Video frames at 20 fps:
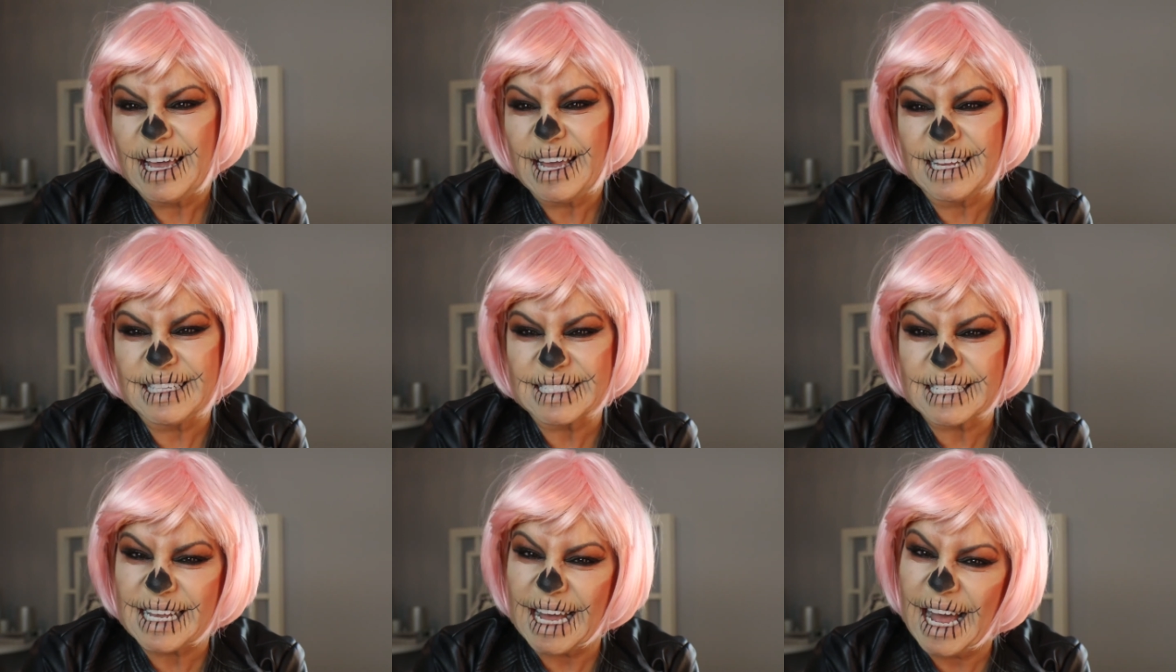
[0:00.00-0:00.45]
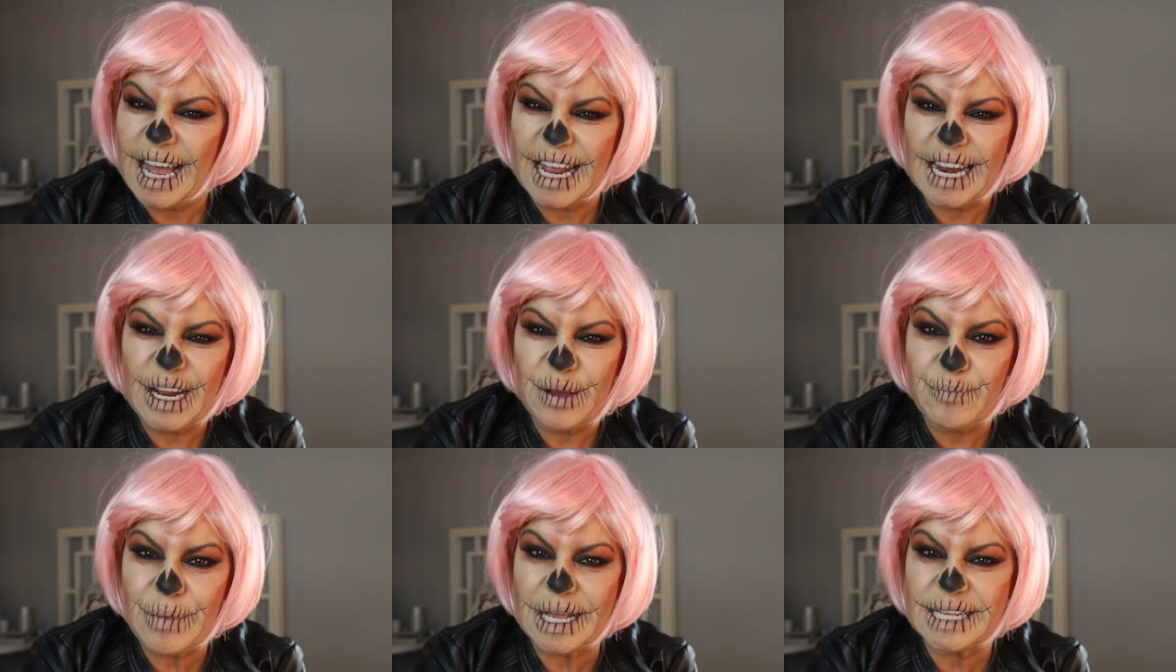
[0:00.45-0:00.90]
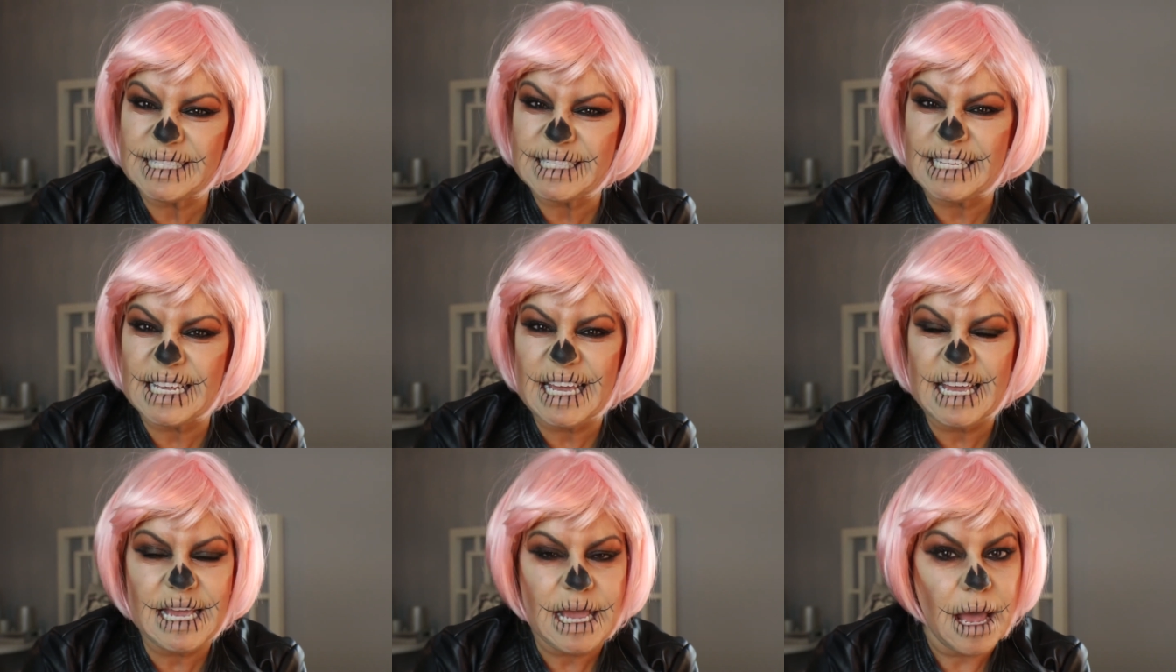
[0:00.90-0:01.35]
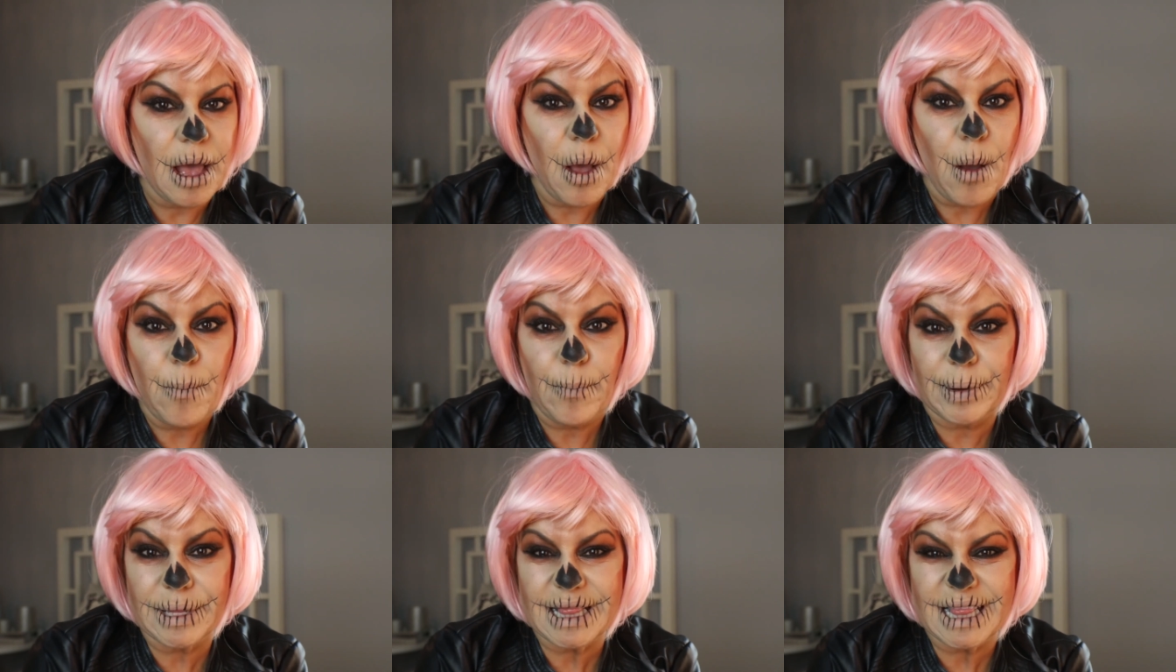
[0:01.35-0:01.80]
It's kind of messy,
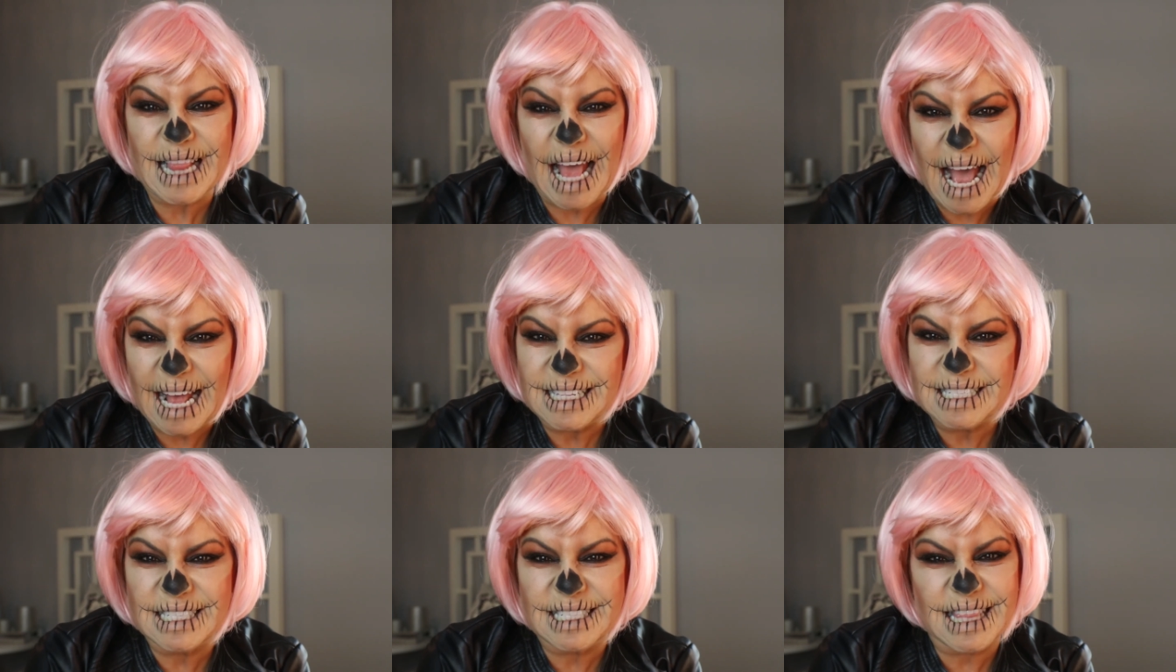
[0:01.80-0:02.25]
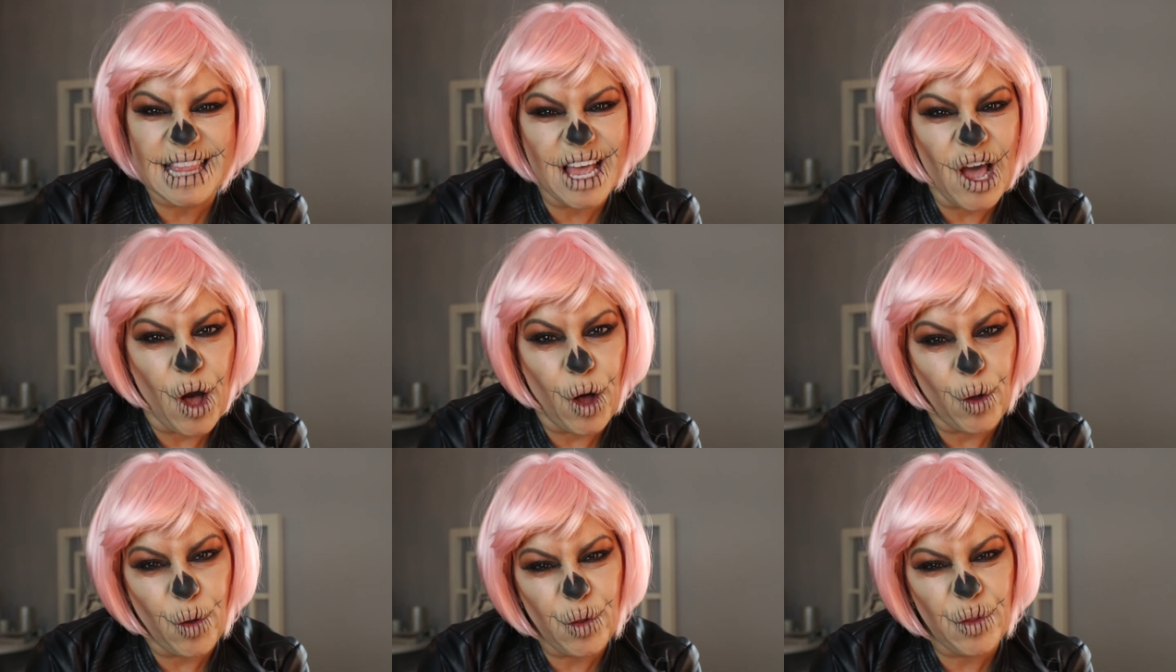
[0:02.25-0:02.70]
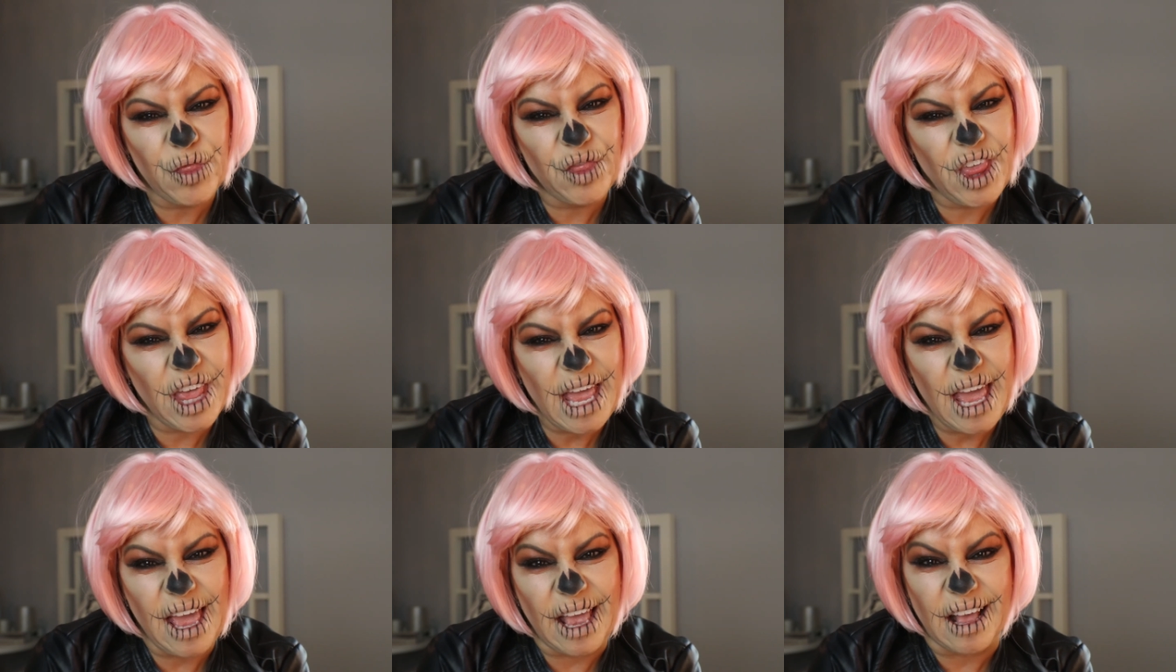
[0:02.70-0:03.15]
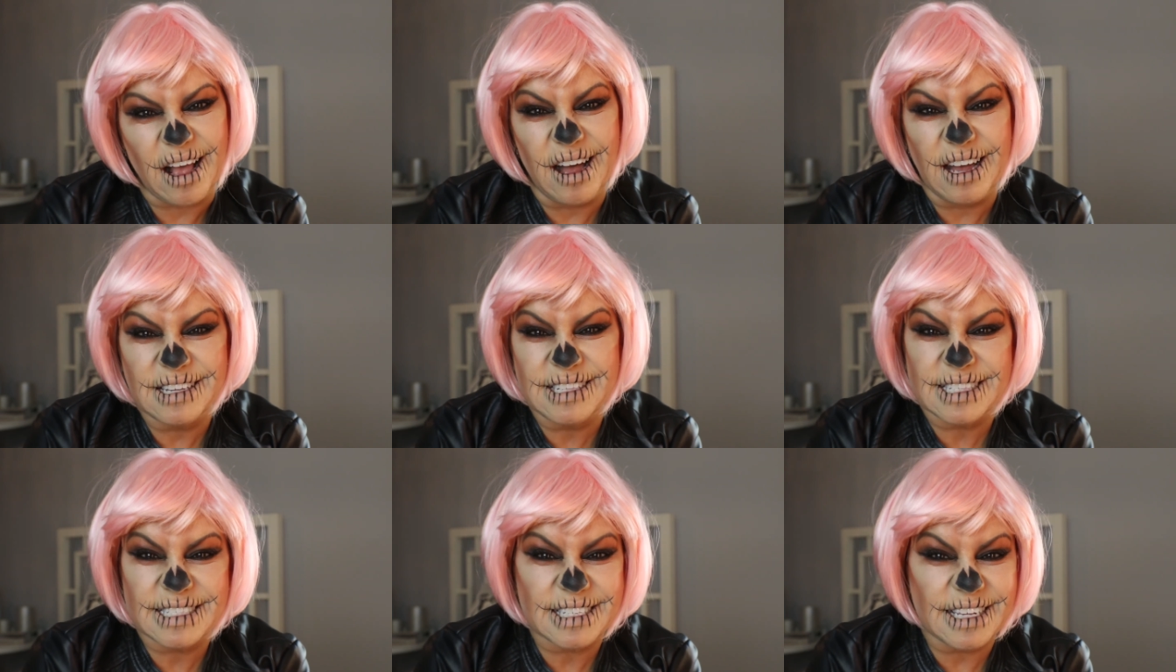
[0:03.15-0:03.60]
but that's the whole thing.
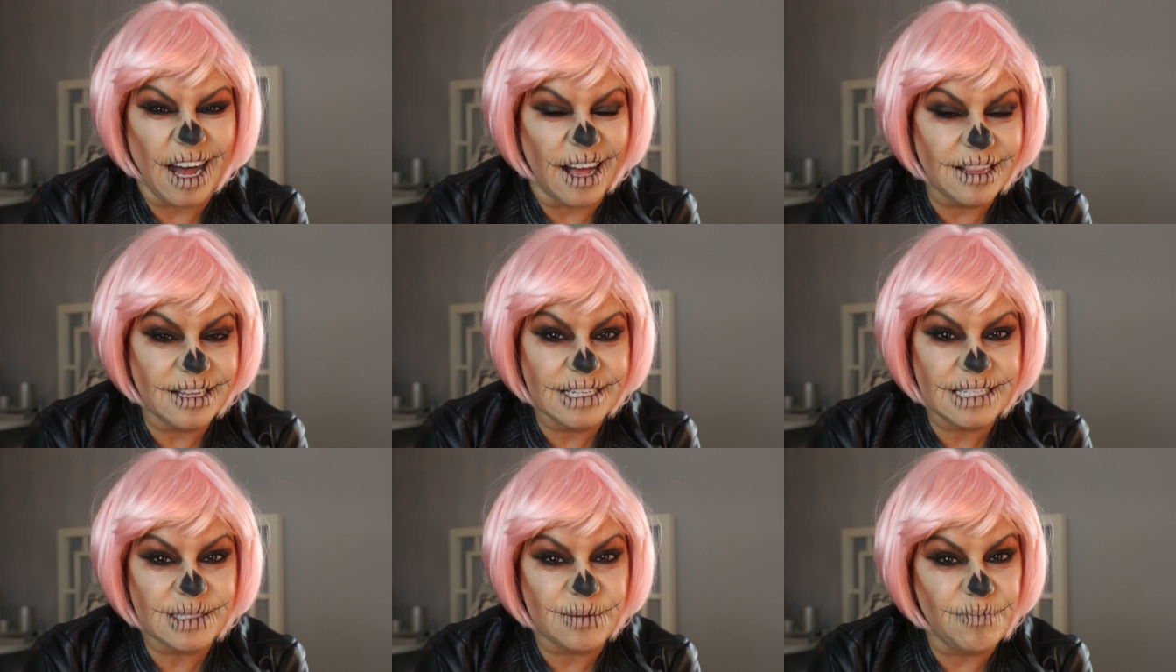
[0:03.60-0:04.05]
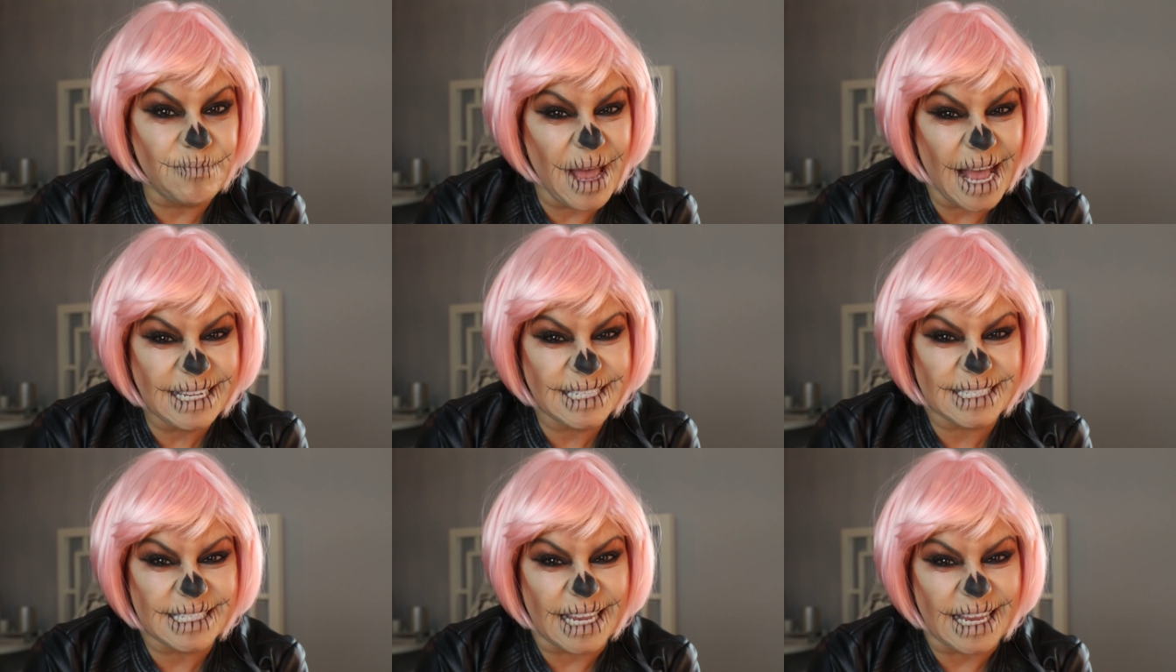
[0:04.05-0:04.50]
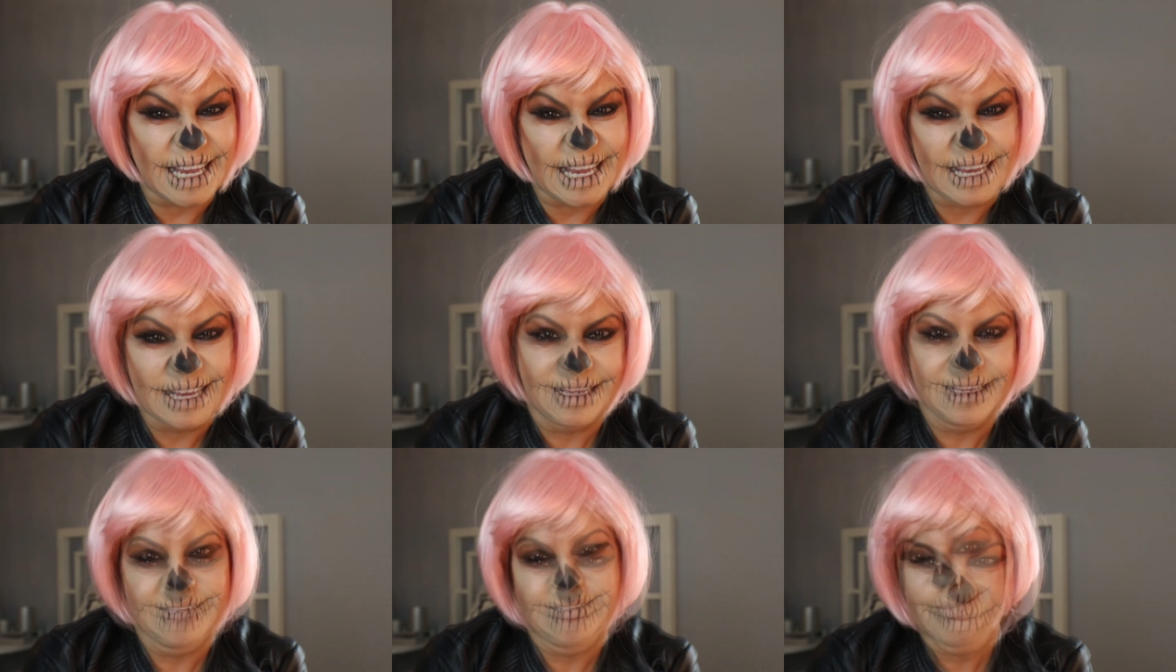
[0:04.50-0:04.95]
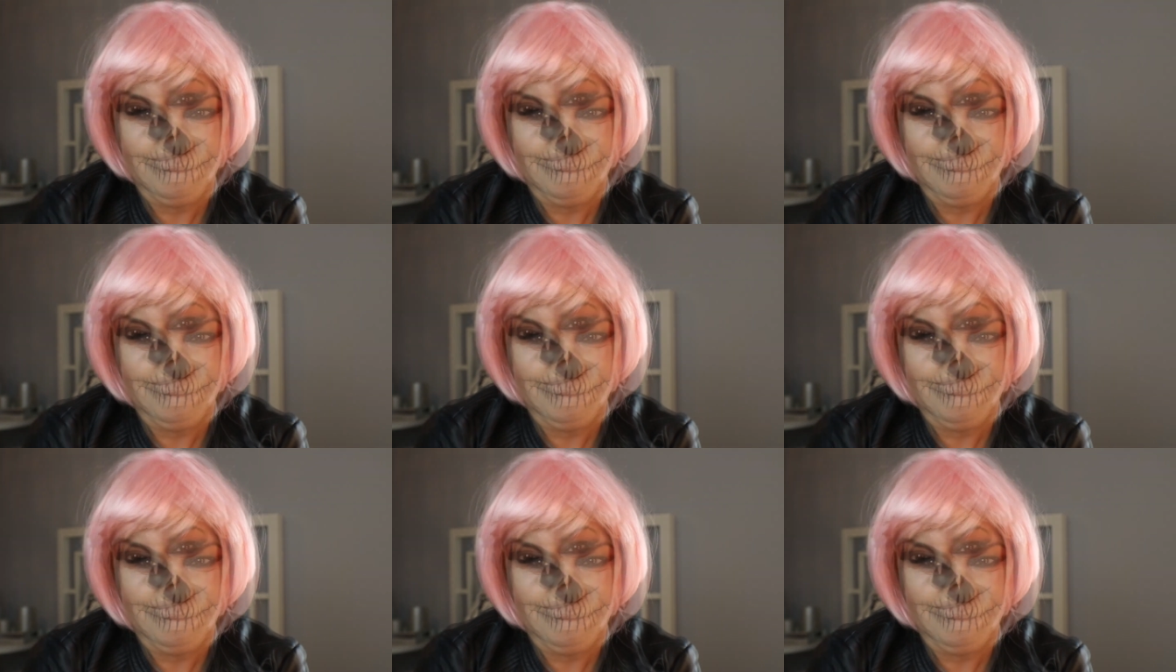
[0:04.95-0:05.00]
A skull is messy.